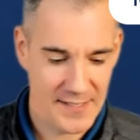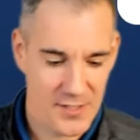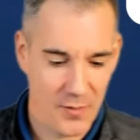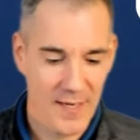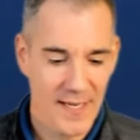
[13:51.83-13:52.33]

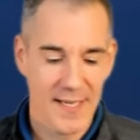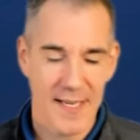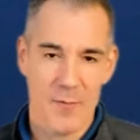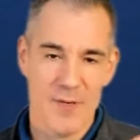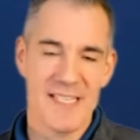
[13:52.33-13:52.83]
So
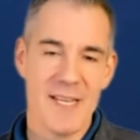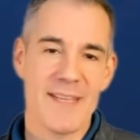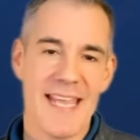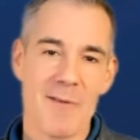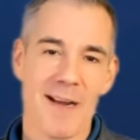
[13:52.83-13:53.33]
when you say we
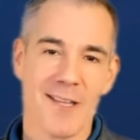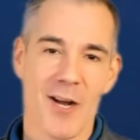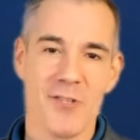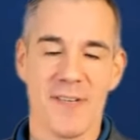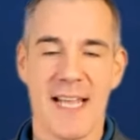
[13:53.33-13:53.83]
can't write
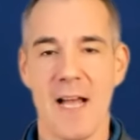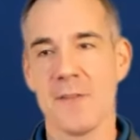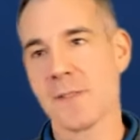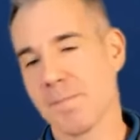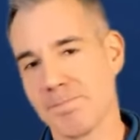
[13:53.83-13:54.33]
larger
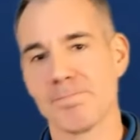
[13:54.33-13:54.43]
accounts,